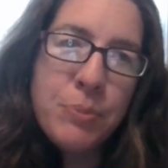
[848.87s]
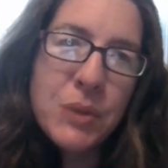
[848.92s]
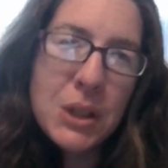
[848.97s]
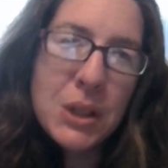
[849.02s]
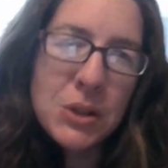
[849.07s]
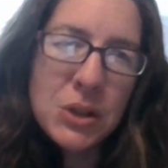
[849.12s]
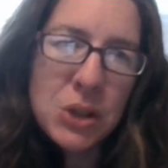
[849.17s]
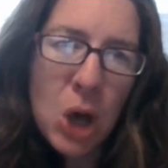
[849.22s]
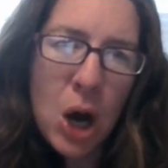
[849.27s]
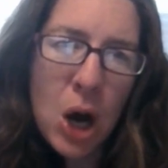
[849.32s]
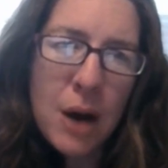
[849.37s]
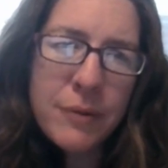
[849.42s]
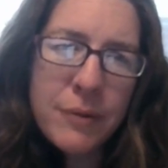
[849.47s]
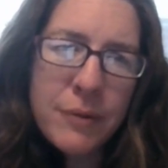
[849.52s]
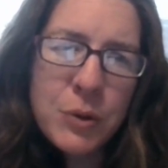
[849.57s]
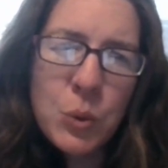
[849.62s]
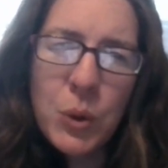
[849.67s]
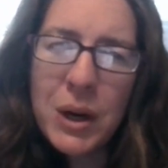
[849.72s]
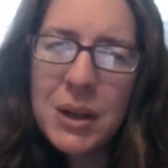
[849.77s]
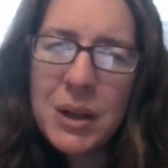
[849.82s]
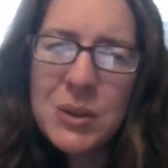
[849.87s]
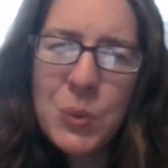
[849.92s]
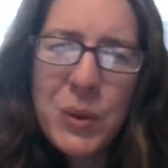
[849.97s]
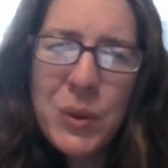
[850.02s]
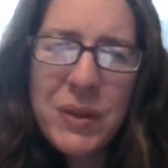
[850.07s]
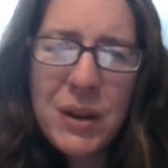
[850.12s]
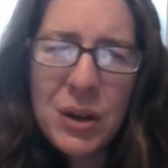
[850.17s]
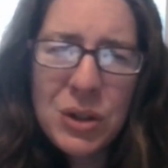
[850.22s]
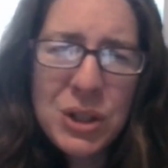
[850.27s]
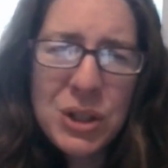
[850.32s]
soft, whereas when
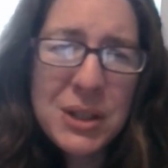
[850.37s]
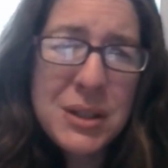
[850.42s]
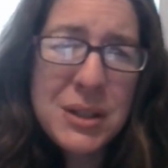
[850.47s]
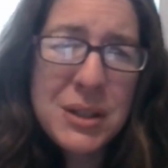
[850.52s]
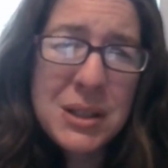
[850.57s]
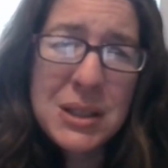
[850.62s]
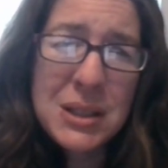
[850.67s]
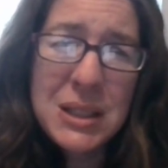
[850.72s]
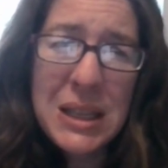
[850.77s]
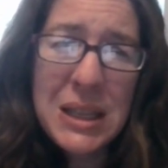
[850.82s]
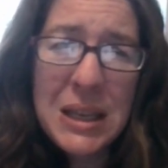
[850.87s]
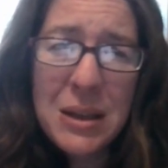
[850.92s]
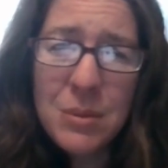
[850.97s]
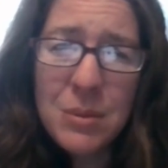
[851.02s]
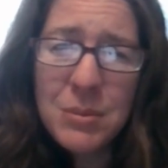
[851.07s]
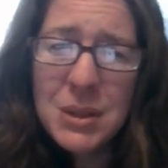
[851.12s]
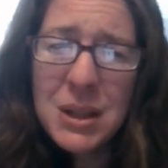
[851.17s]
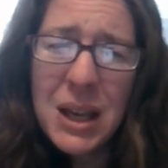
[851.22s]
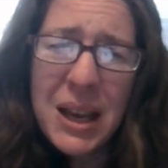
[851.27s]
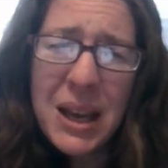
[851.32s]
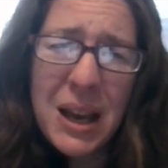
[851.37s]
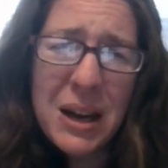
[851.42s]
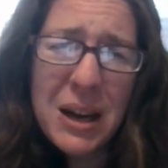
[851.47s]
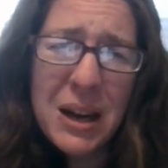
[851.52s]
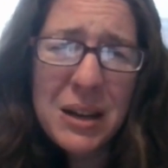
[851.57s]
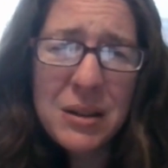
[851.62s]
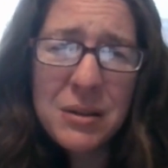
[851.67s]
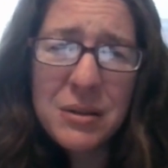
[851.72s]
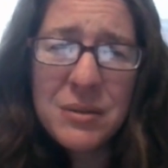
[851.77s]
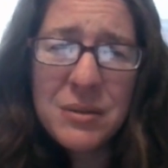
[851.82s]
they're just steamed, they kind
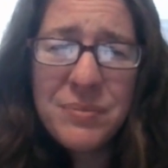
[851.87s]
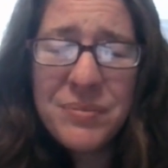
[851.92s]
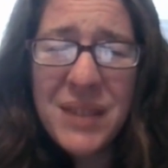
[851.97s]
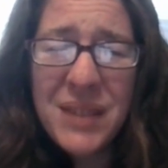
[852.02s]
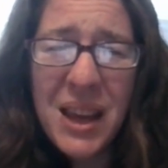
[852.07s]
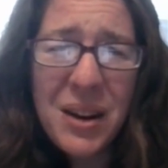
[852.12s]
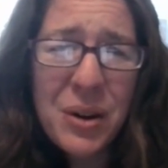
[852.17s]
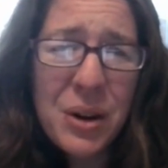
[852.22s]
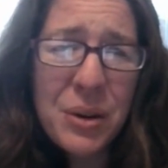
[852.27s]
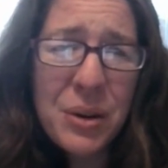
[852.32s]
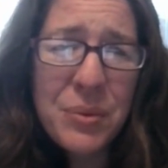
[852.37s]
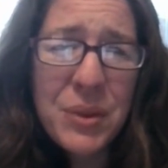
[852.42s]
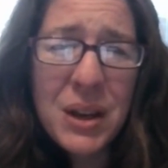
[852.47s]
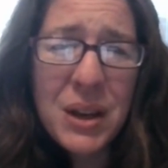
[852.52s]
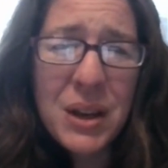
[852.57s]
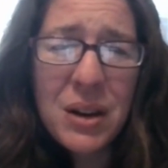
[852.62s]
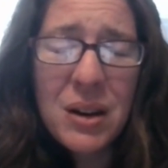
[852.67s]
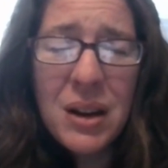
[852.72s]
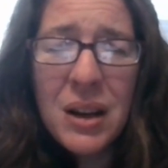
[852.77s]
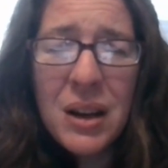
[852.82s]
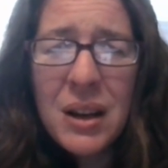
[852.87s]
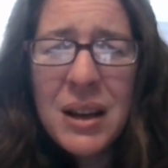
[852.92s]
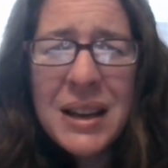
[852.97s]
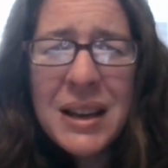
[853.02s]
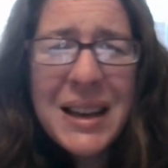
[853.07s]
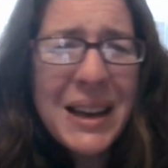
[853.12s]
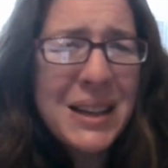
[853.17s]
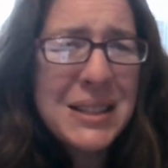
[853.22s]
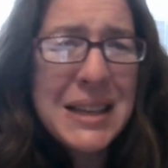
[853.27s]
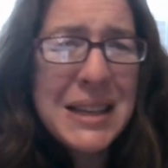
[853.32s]
of, I don't know, they're
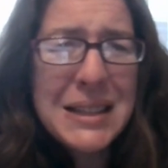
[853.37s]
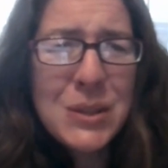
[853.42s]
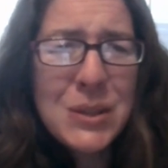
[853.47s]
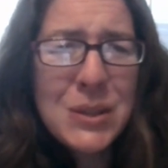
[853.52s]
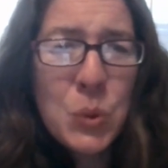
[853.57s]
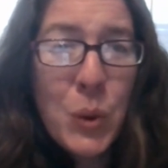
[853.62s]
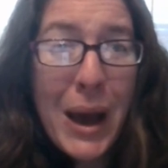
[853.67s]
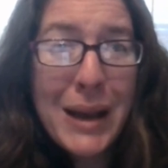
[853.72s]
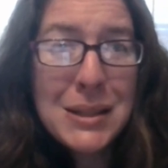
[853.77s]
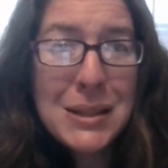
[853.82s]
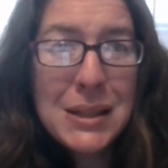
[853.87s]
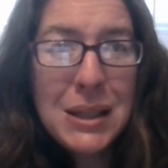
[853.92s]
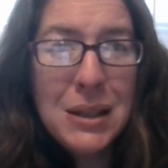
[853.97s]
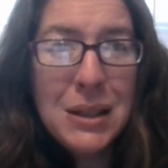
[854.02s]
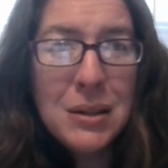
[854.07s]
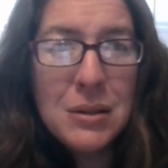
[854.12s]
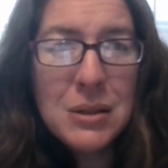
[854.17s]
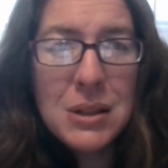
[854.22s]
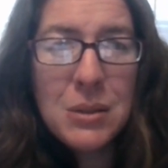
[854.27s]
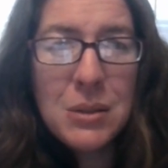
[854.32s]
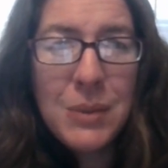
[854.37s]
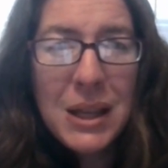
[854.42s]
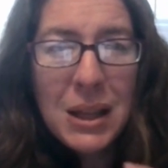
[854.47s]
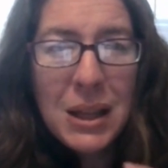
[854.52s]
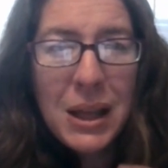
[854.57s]
kind of taste waxy to me.